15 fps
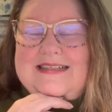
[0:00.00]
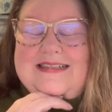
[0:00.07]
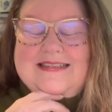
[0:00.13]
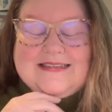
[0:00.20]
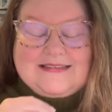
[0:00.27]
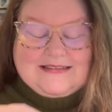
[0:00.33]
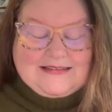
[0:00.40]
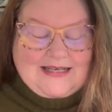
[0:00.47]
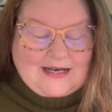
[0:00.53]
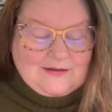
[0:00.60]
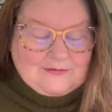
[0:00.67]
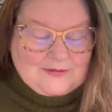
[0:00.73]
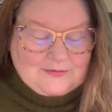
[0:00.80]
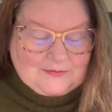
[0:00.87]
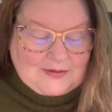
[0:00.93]
Yeah,
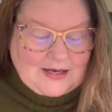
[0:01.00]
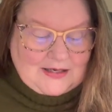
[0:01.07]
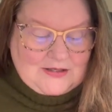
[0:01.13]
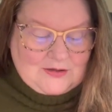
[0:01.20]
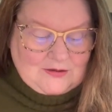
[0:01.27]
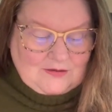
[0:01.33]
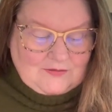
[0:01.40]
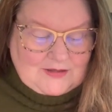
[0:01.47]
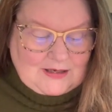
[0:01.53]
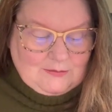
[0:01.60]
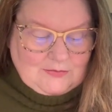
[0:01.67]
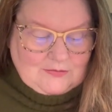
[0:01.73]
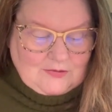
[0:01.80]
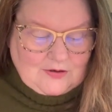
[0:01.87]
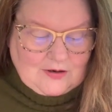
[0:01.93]
I do love a
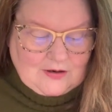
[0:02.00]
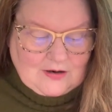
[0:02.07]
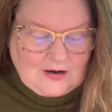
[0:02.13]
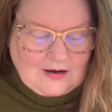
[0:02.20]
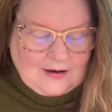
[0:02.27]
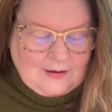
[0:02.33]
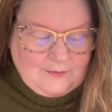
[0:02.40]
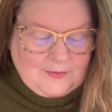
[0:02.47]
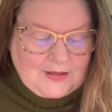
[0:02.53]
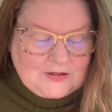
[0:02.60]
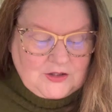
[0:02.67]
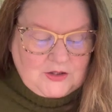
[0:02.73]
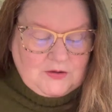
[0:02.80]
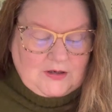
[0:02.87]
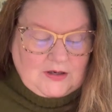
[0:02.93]
table ornament.
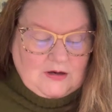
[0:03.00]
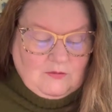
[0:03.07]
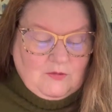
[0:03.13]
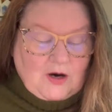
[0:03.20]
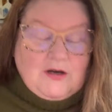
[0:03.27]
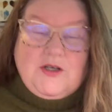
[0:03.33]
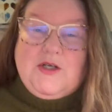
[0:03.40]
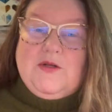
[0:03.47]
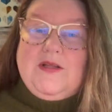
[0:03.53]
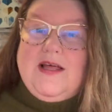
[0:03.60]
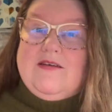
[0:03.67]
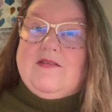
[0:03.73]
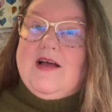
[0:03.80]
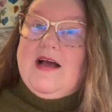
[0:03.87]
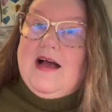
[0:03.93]
Judy, where do you
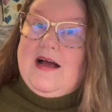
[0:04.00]
live?